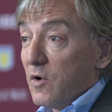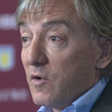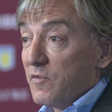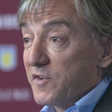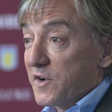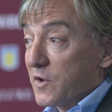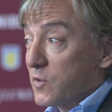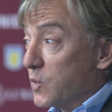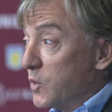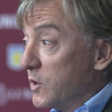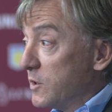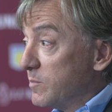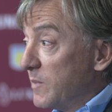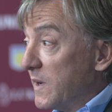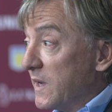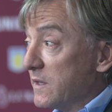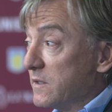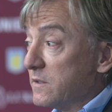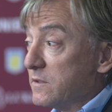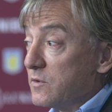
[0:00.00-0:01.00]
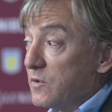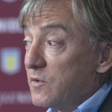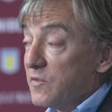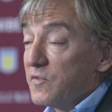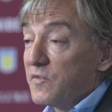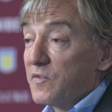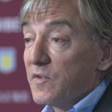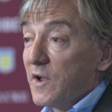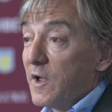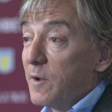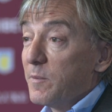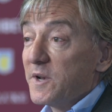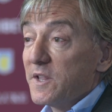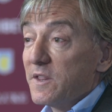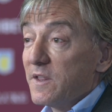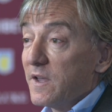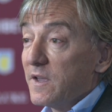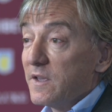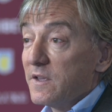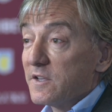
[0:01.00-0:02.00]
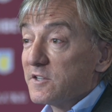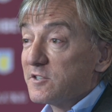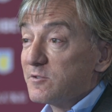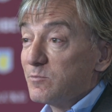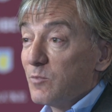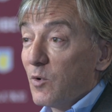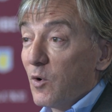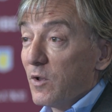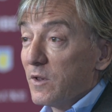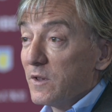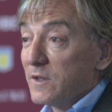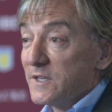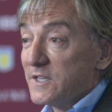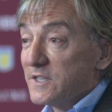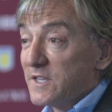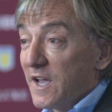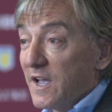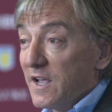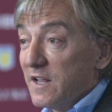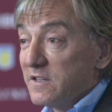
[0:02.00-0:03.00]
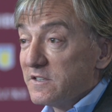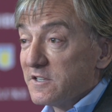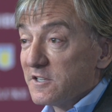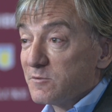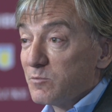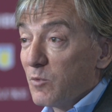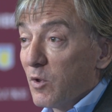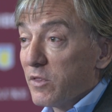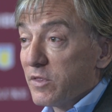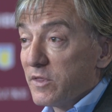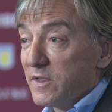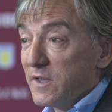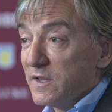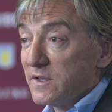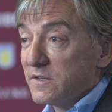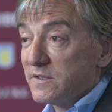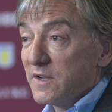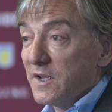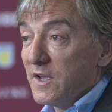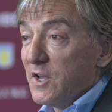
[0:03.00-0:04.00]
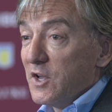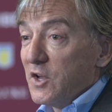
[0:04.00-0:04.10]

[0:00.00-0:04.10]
of recruitment, of everyday small details, small things